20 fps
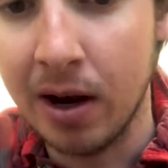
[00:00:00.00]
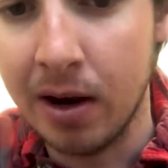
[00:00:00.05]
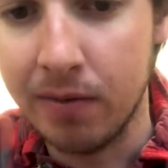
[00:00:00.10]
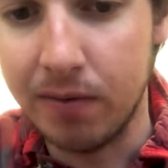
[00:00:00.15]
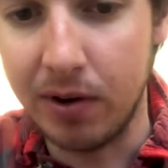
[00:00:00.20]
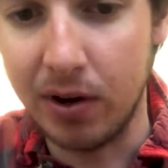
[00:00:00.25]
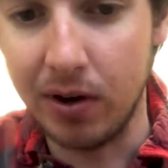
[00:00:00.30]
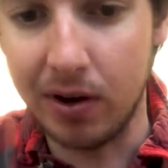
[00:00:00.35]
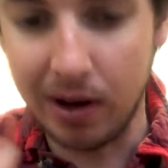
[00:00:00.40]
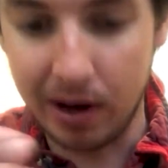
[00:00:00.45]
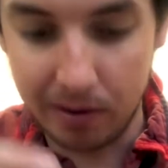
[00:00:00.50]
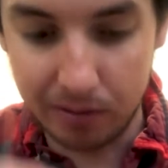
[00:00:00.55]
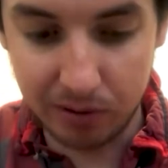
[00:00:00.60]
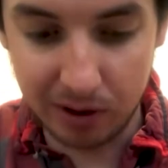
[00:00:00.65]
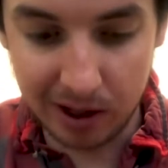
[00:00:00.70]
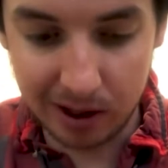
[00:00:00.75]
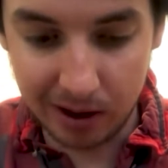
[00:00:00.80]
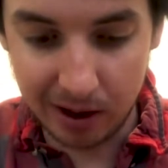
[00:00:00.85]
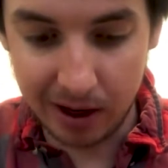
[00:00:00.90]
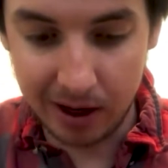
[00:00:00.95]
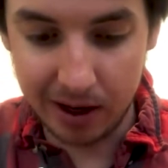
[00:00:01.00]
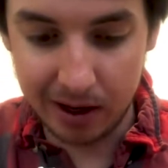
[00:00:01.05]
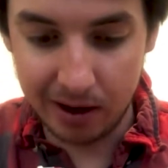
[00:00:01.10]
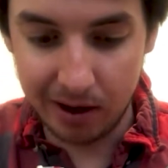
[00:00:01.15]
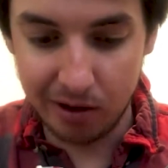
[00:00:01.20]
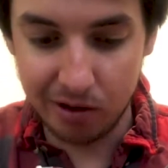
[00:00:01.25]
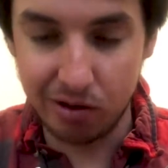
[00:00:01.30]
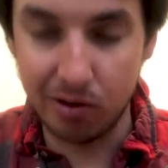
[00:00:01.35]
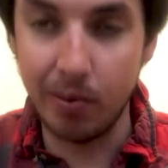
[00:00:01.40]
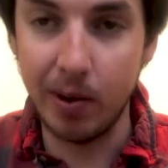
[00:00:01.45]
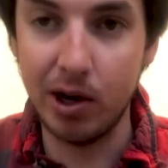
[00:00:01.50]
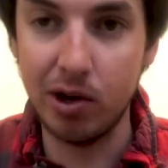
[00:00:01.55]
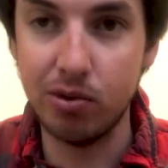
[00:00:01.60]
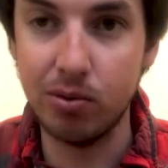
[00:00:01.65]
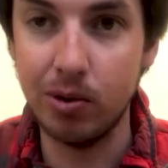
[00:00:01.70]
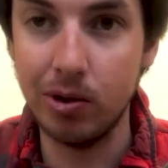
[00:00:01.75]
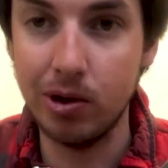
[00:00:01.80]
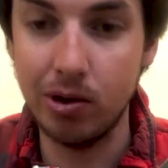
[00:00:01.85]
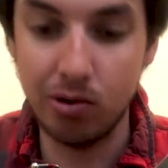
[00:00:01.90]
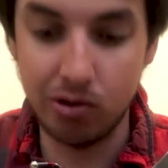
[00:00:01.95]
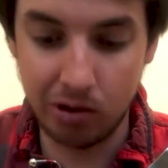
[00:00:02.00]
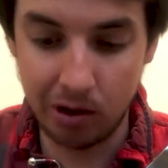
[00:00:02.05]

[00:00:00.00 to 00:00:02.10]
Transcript: figured I have red line here, so might as well use